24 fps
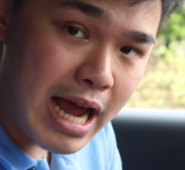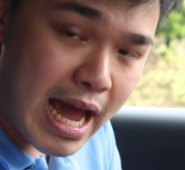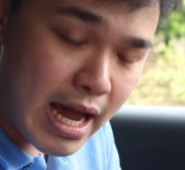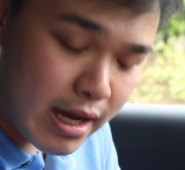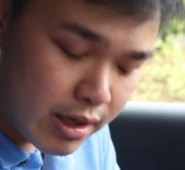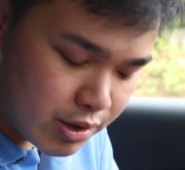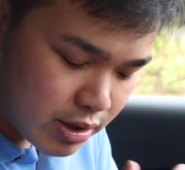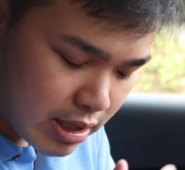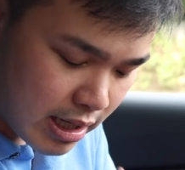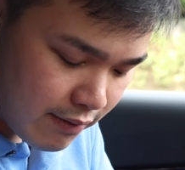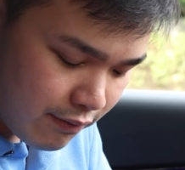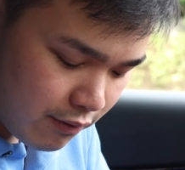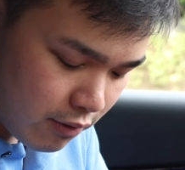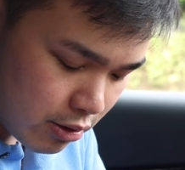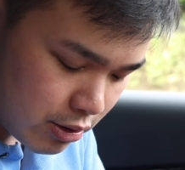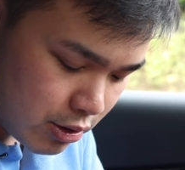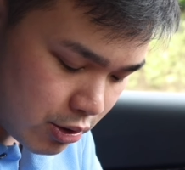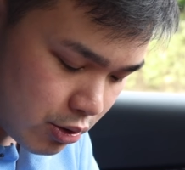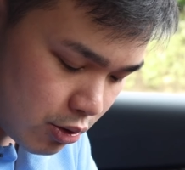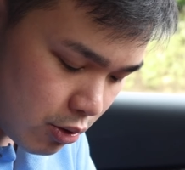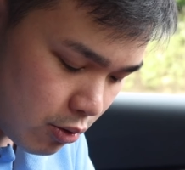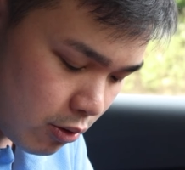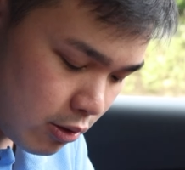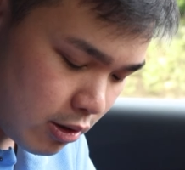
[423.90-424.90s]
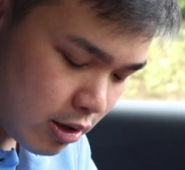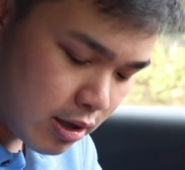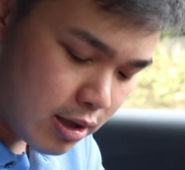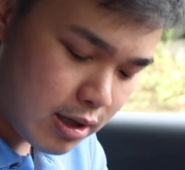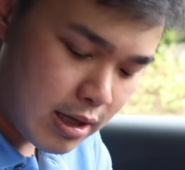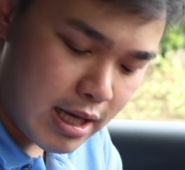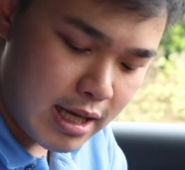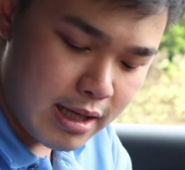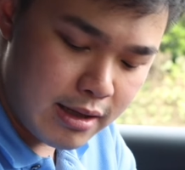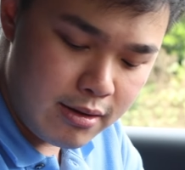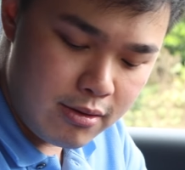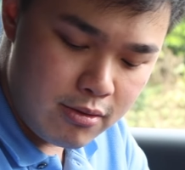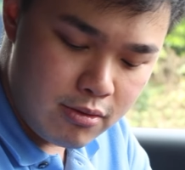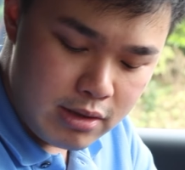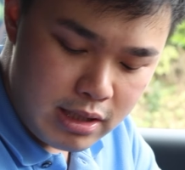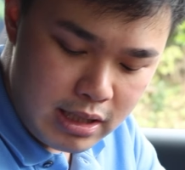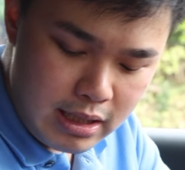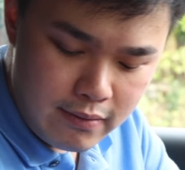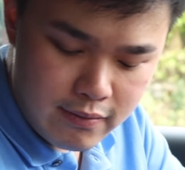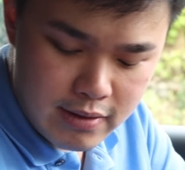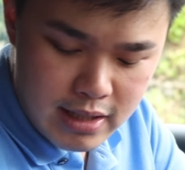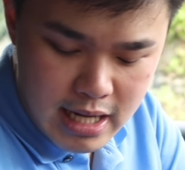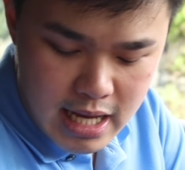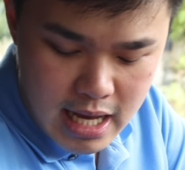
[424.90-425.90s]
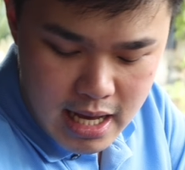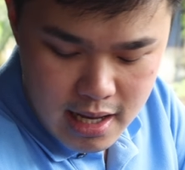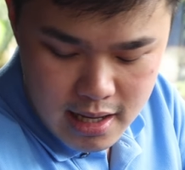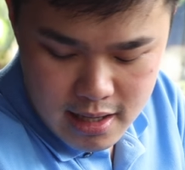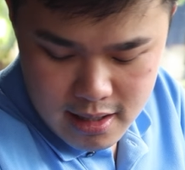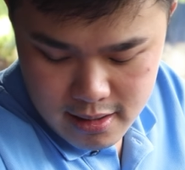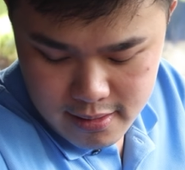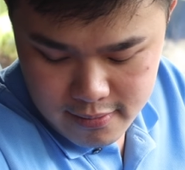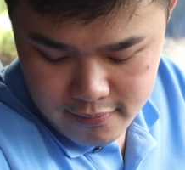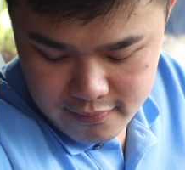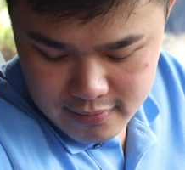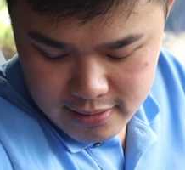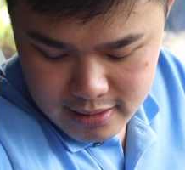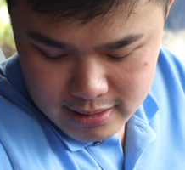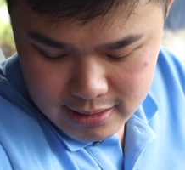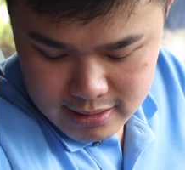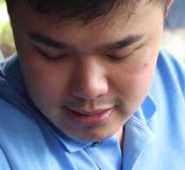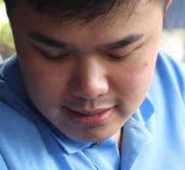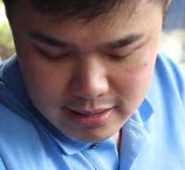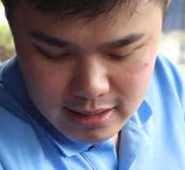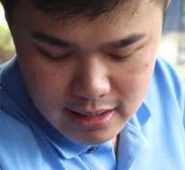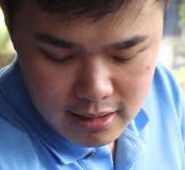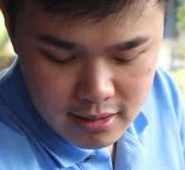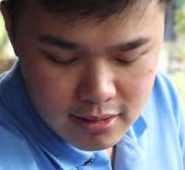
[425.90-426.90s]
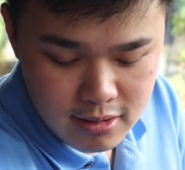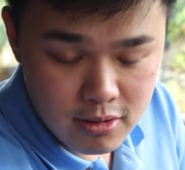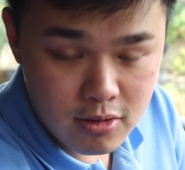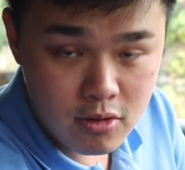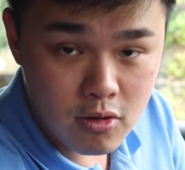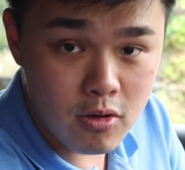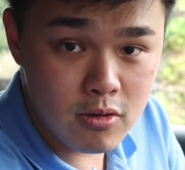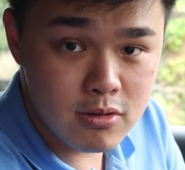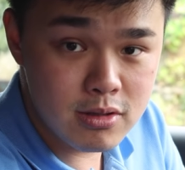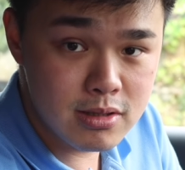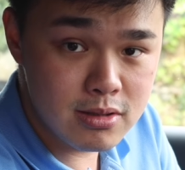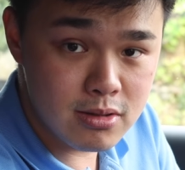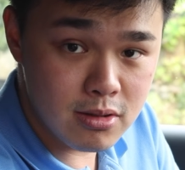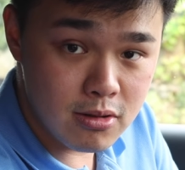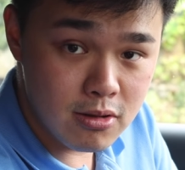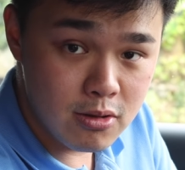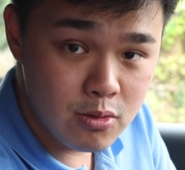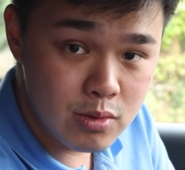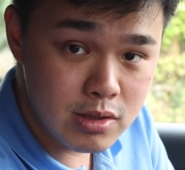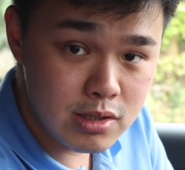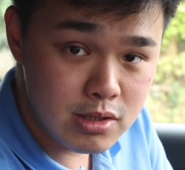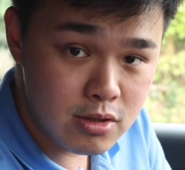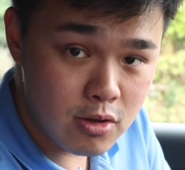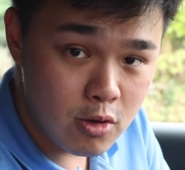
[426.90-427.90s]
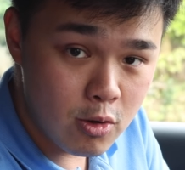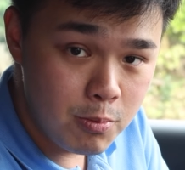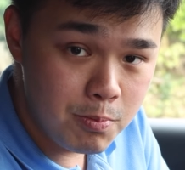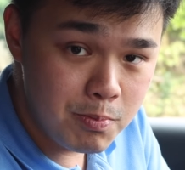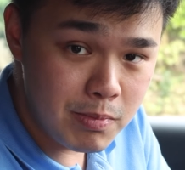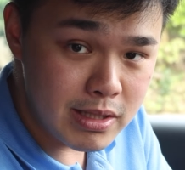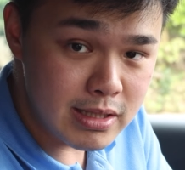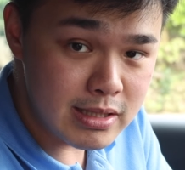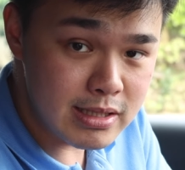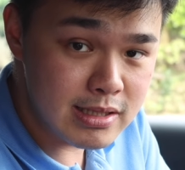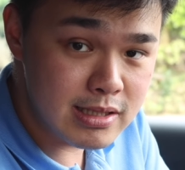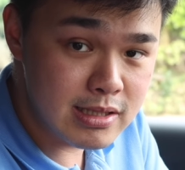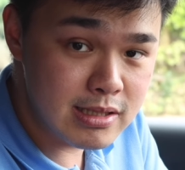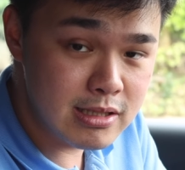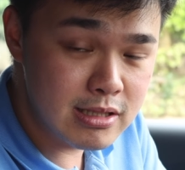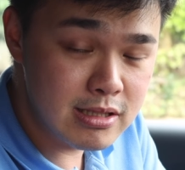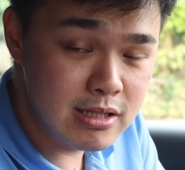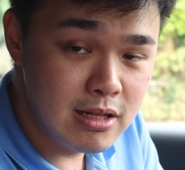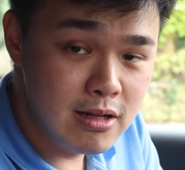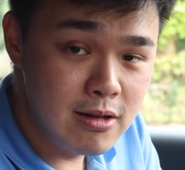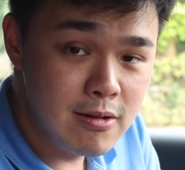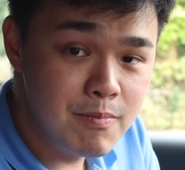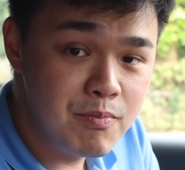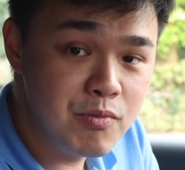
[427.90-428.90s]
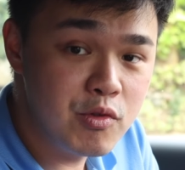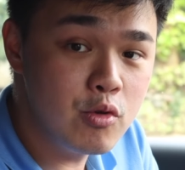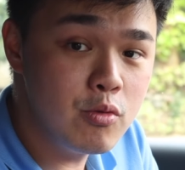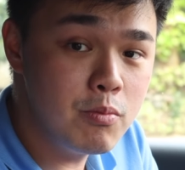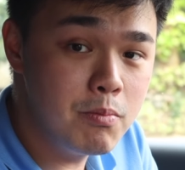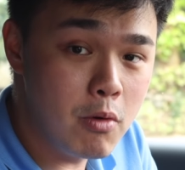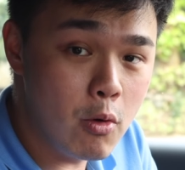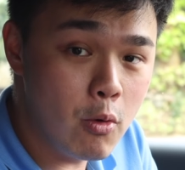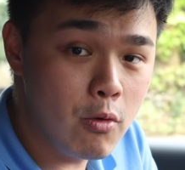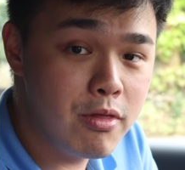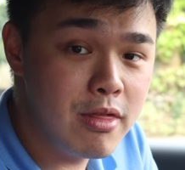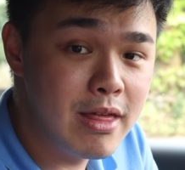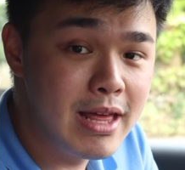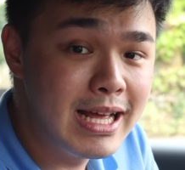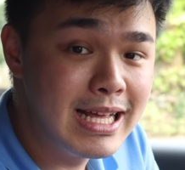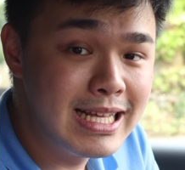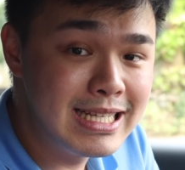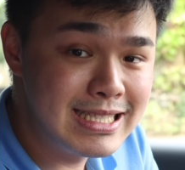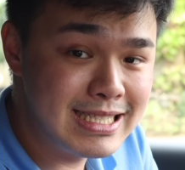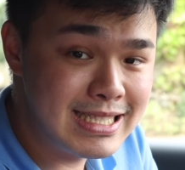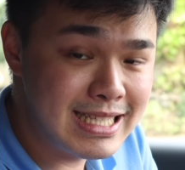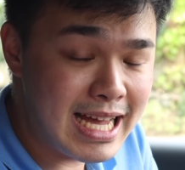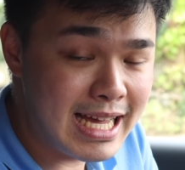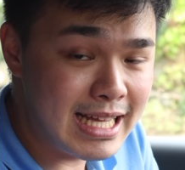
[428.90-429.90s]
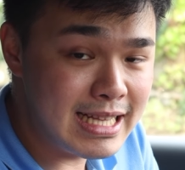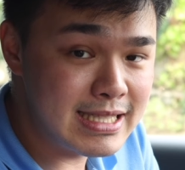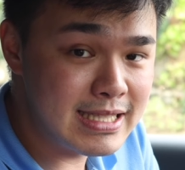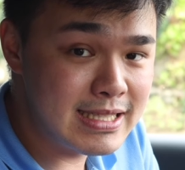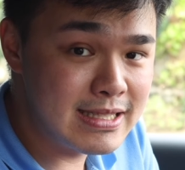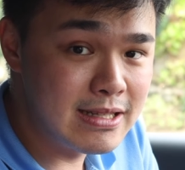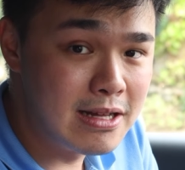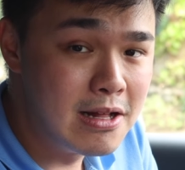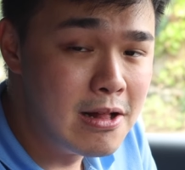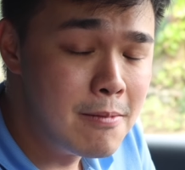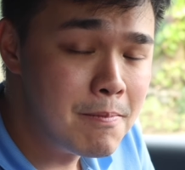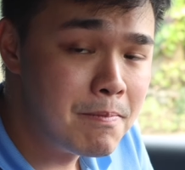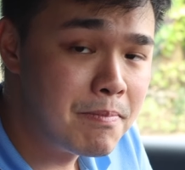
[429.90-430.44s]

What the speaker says: iDrive controller, and you even have this center console which opens to both sides.